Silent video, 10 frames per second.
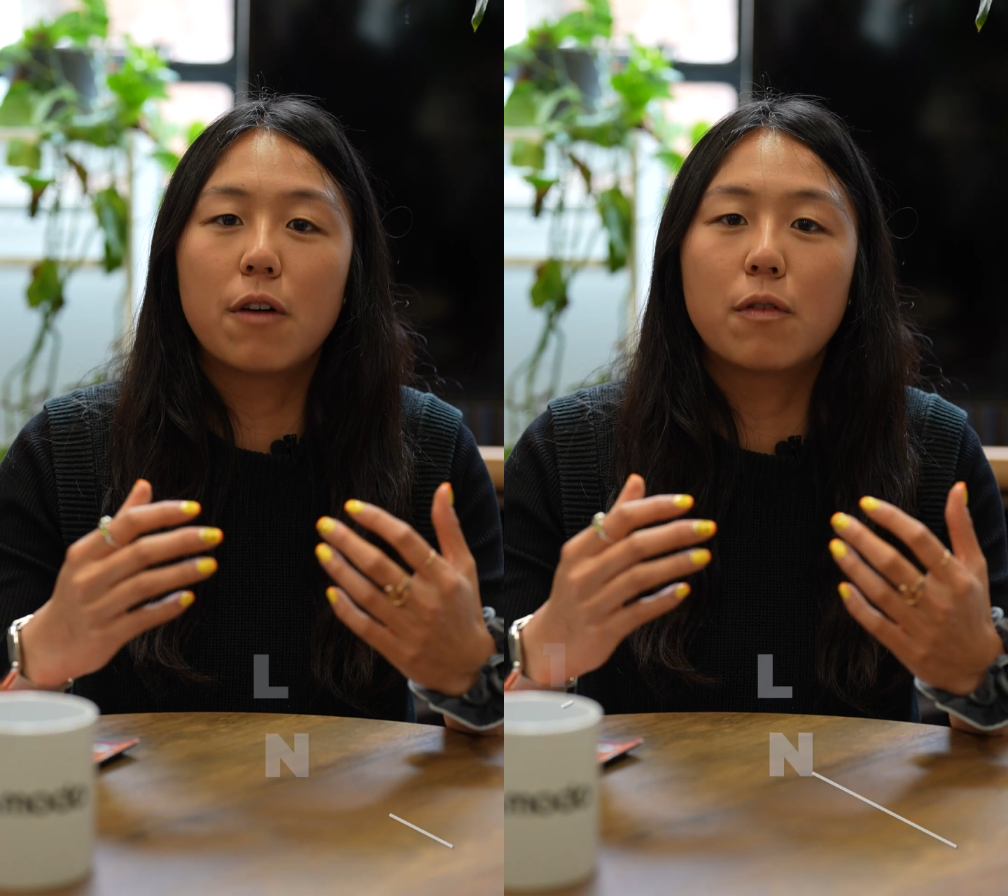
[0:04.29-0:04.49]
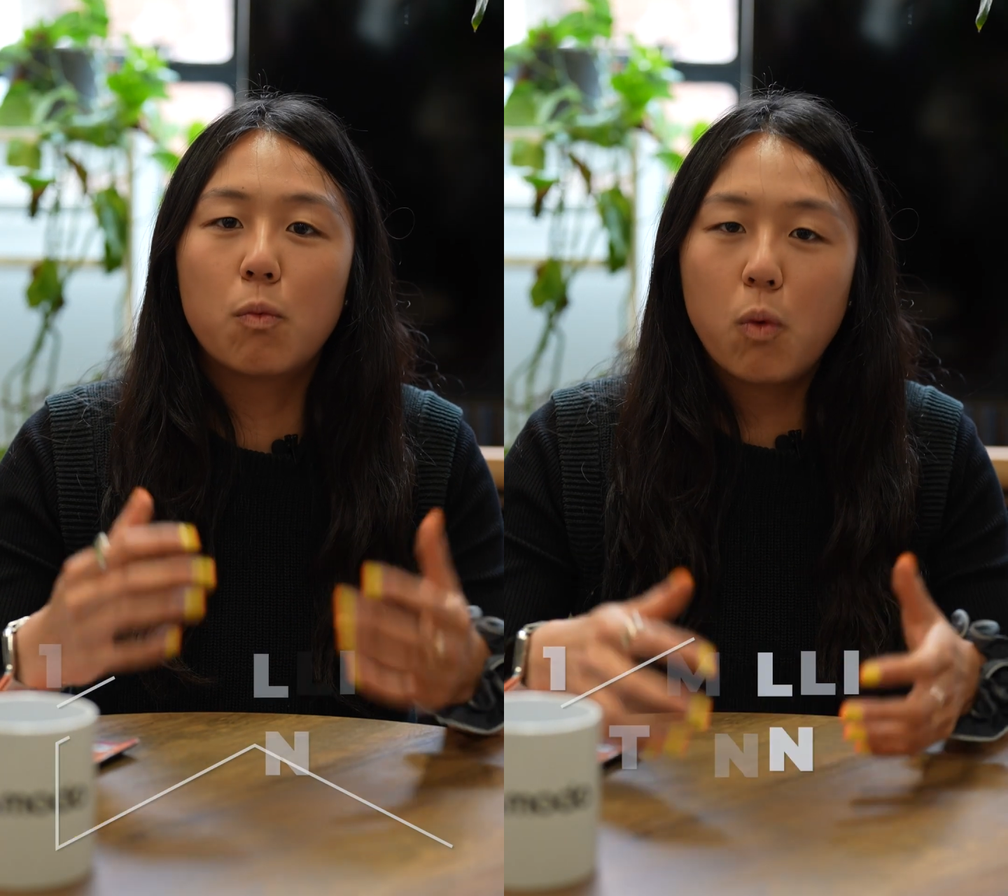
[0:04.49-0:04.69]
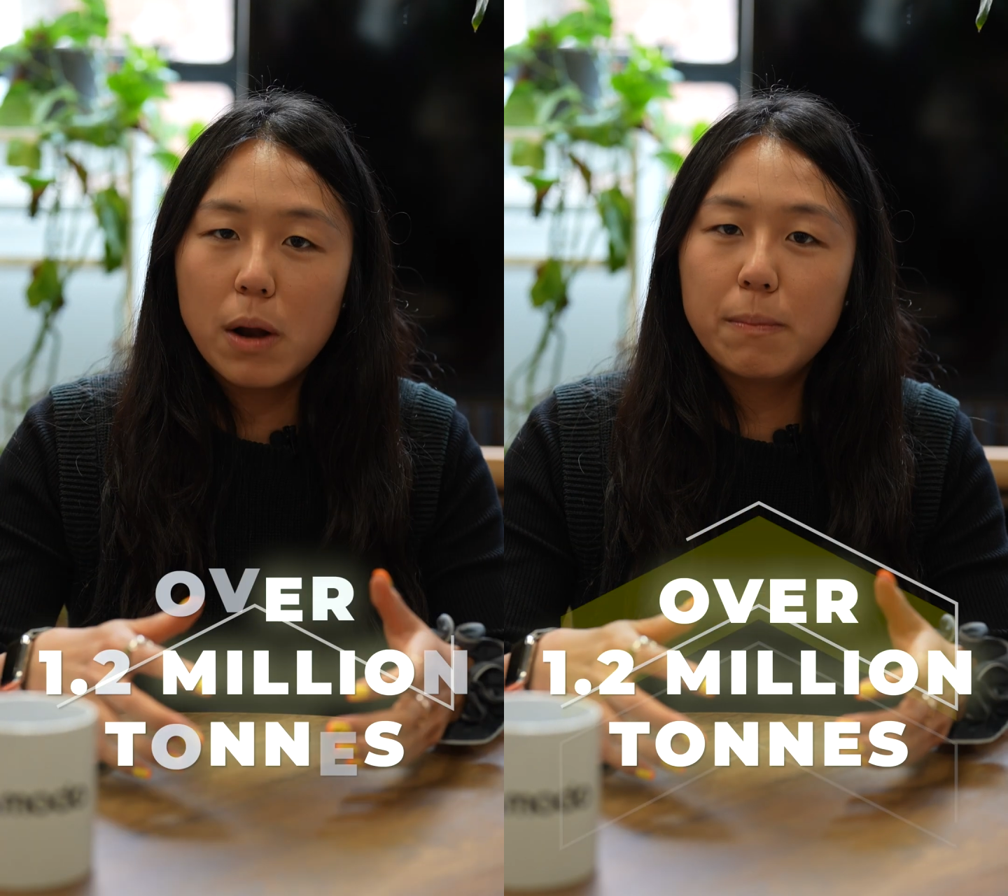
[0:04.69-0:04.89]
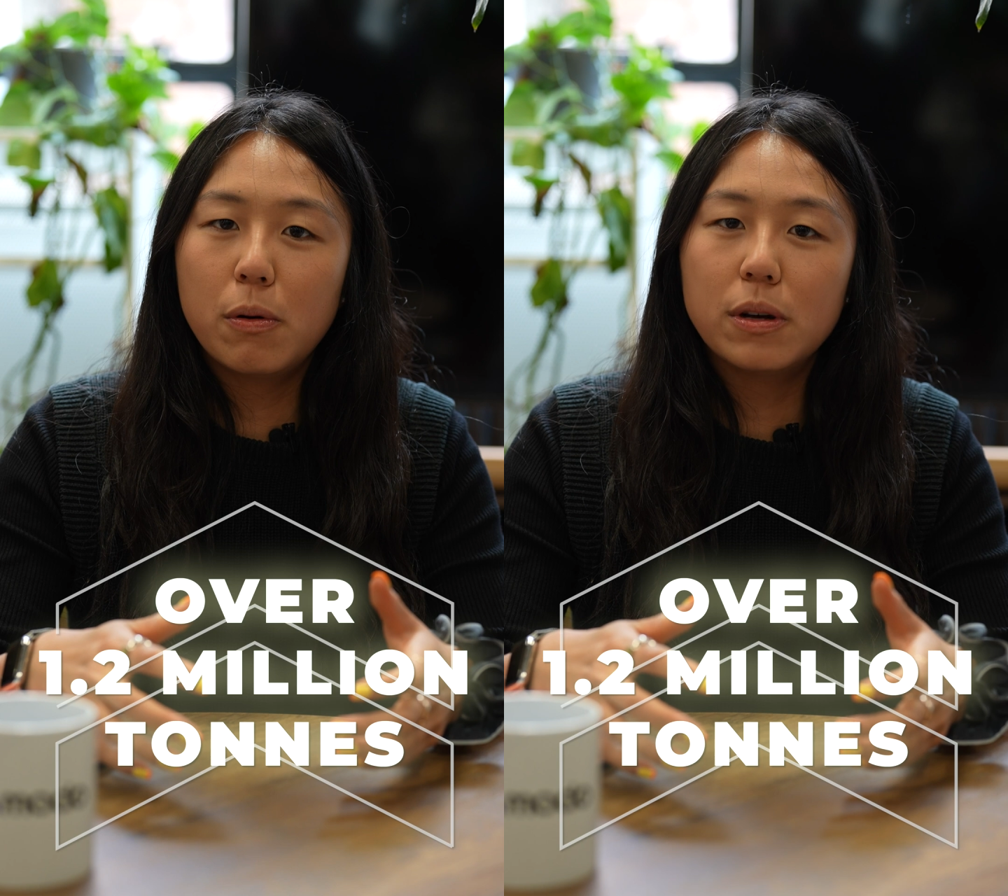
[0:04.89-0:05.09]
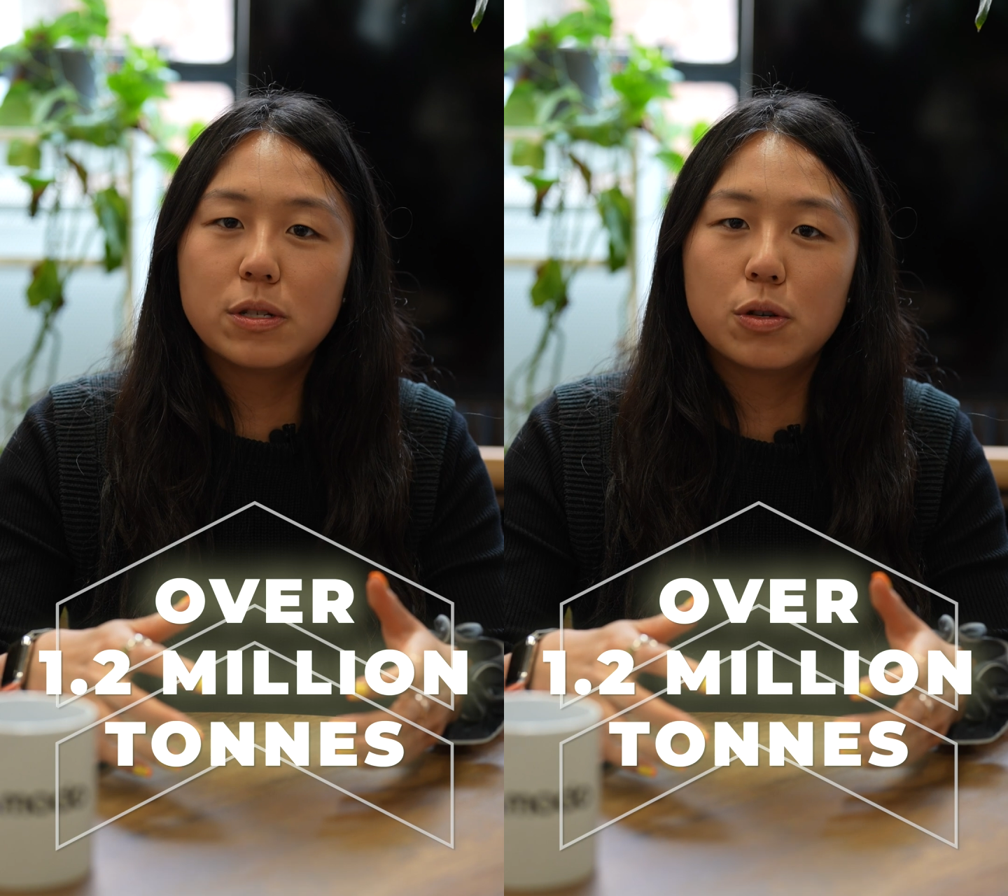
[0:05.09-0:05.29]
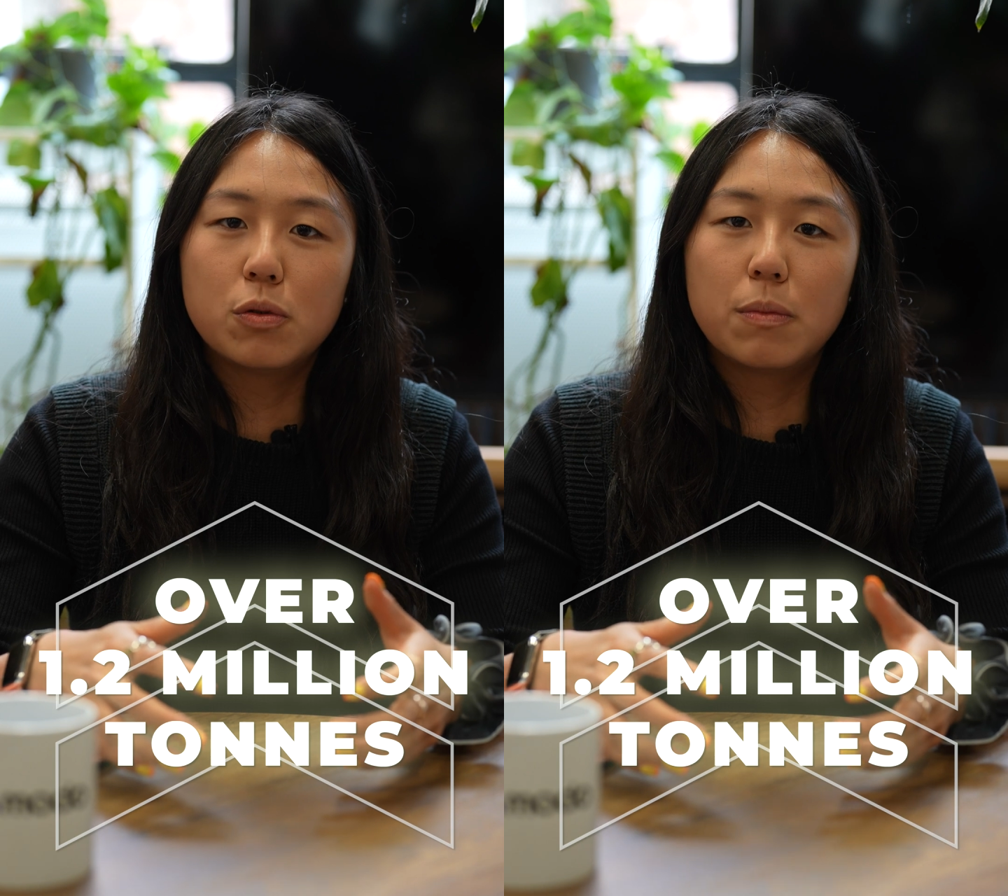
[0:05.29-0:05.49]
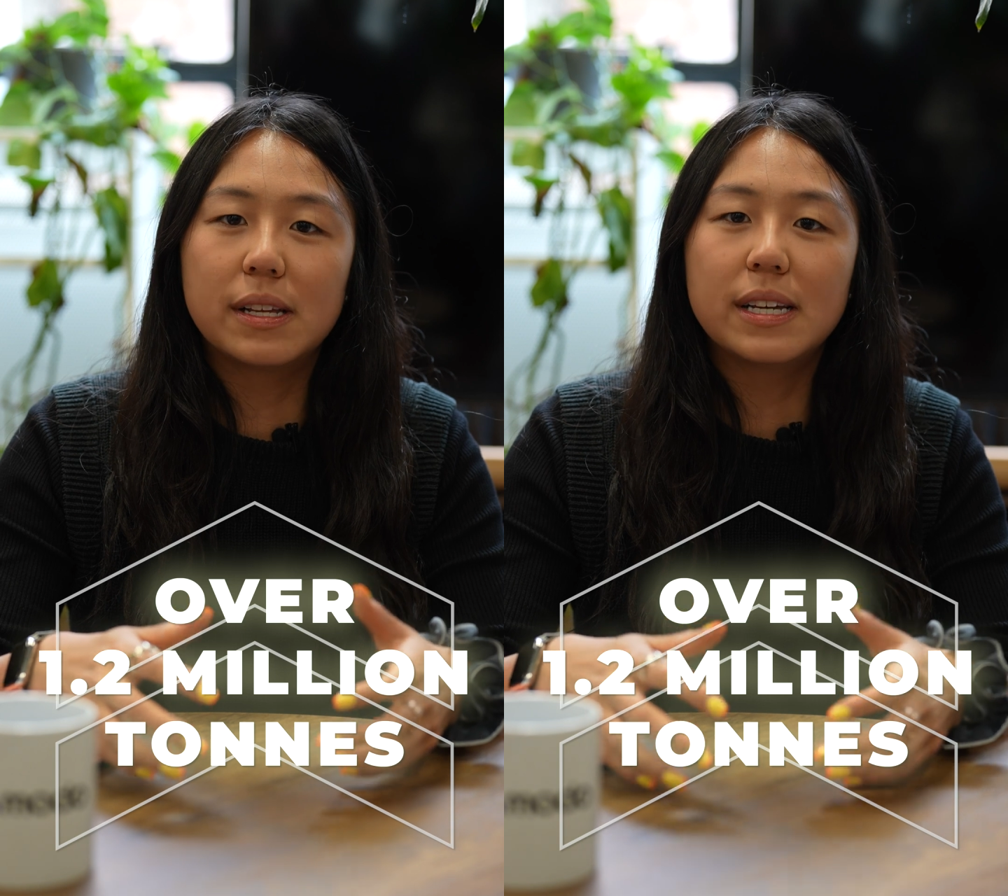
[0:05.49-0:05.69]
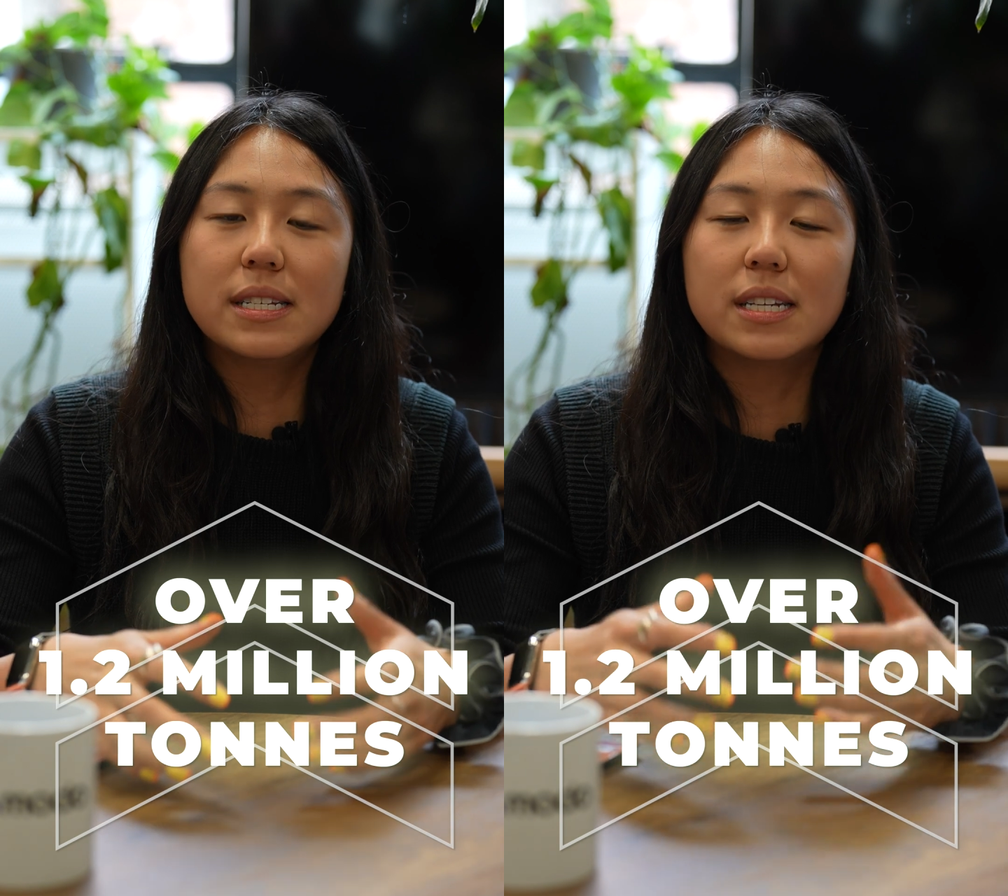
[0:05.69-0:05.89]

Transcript: over 1.2 million